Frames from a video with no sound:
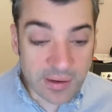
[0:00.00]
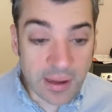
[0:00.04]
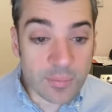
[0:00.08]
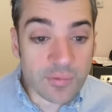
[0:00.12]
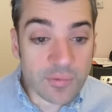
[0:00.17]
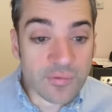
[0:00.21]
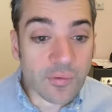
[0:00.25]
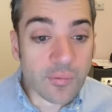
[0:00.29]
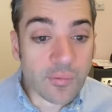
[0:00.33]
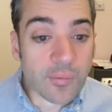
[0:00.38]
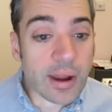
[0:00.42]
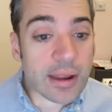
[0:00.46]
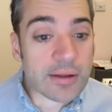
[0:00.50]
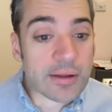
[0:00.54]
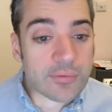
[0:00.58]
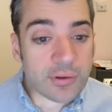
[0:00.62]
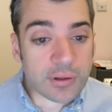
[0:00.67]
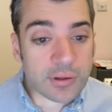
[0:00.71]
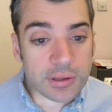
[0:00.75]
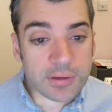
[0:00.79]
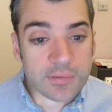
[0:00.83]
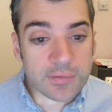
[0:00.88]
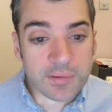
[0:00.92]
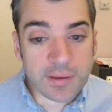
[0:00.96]
time of
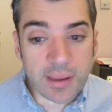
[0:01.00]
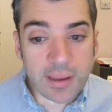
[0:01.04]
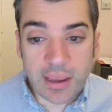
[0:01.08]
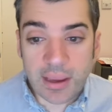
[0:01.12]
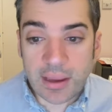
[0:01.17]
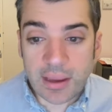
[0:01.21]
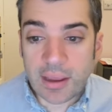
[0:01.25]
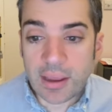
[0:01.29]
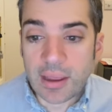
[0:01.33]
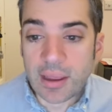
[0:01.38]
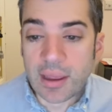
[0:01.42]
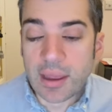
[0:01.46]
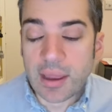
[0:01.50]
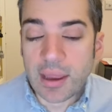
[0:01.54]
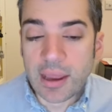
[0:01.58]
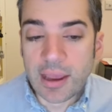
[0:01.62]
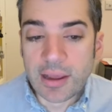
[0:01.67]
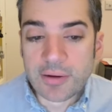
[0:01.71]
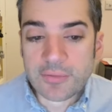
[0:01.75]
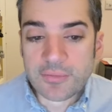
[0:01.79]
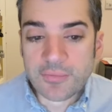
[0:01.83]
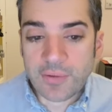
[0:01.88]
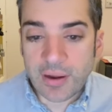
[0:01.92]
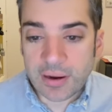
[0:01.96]
arrival, ETA,
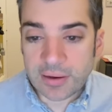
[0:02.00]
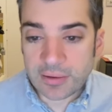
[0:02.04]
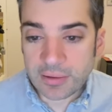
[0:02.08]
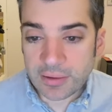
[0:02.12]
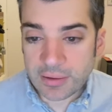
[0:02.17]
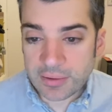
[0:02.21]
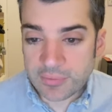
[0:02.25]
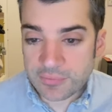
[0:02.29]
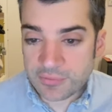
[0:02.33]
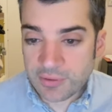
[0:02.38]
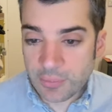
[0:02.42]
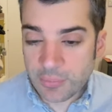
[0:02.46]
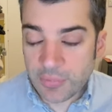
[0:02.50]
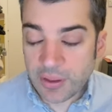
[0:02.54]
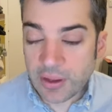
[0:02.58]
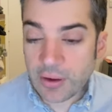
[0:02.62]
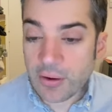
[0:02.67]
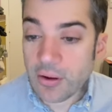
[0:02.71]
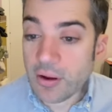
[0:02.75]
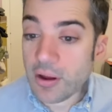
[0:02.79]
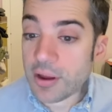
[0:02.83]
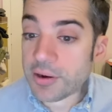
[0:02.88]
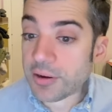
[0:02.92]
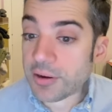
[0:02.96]
and finally, something
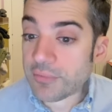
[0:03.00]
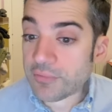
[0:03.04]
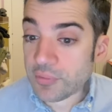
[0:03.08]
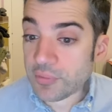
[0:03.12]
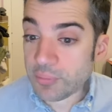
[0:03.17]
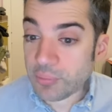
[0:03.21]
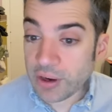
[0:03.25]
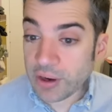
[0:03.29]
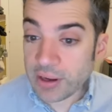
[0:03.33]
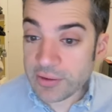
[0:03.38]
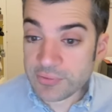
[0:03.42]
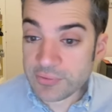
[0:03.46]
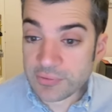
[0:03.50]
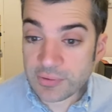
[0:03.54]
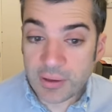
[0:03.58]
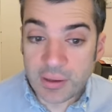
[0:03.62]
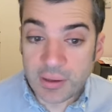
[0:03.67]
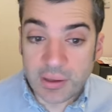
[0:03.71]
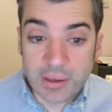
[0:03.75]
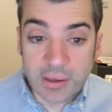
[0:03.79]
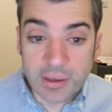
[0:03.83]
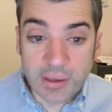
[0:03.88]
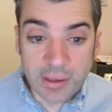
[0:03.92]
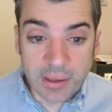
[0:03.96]
hot off the press
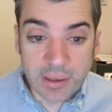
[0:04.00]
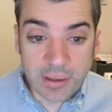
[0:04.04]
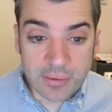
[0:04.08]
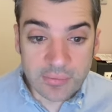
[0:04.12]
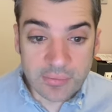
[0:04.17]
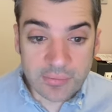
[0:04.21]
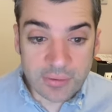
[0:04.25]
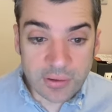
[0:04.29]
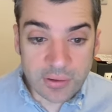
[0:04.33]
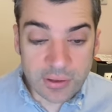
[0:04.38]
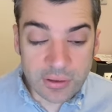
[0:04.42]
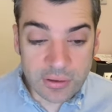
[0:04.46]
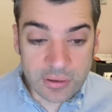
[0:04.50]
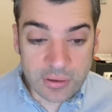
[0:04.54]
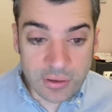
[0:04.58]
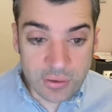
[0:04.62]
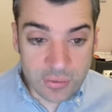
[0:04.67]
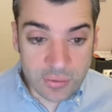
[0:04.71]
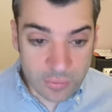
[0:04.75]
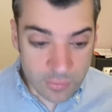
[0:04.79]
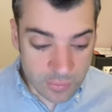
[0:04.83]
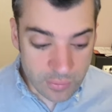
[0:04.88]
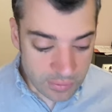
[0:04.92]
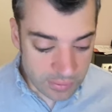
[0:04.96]
is
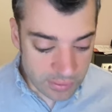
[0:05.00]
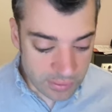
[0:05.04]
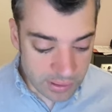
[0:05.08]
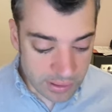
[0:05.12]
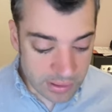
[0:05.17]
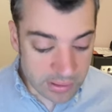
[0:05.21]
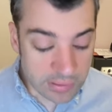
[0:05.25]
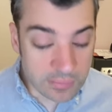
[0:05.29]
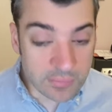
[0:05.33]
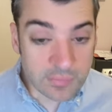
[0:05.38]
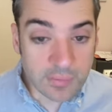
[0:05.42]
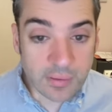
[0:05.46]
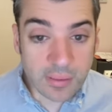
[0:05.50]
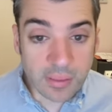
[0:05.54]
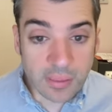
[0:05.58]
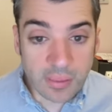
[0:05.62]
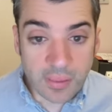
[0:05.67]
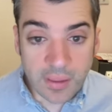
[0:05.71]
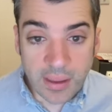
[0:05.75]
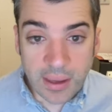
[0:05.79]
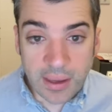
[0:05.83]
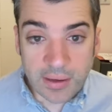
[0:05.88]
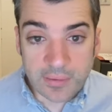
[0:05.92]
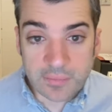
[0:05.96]
new, and
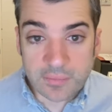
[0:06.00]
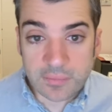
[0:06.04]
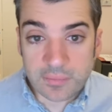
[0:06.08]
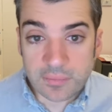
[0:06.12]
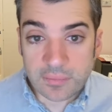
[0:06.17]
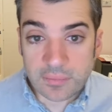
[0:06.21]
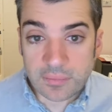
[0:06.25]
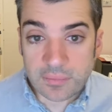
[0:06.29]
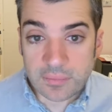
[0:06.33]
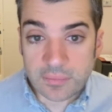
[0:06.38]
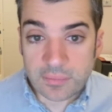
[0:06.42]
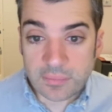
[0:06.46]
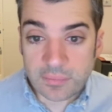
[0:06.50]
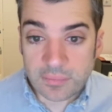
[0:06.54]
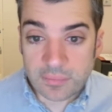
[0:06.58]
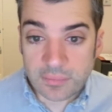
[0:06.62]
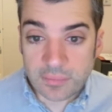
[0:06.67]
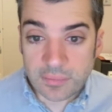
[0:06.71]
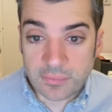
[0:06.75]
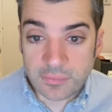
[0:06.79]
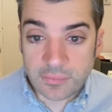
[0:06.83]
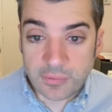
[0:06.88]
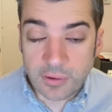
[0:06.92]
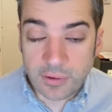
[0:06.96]
that
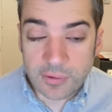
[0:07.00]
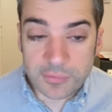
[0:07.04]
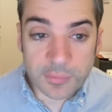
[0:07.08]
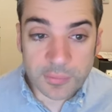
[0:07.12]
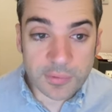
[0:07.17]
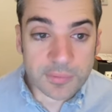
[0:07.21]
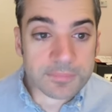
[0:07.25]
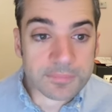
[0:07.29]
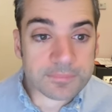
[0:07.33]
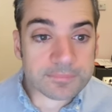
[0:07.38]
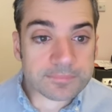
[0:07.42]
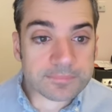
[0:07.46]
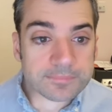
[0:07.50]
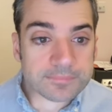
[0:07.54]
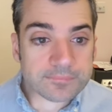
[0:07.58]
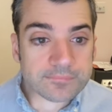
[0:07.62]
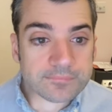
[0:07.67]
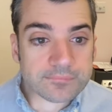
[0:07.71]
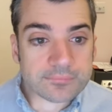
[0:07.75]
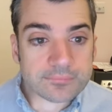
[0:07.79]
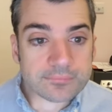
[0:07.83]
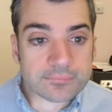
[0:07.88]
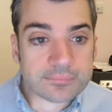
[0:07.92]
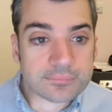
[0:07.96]
is the
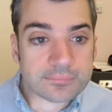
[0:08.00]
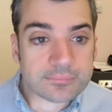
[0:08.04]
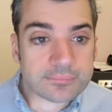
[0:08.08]
crossword.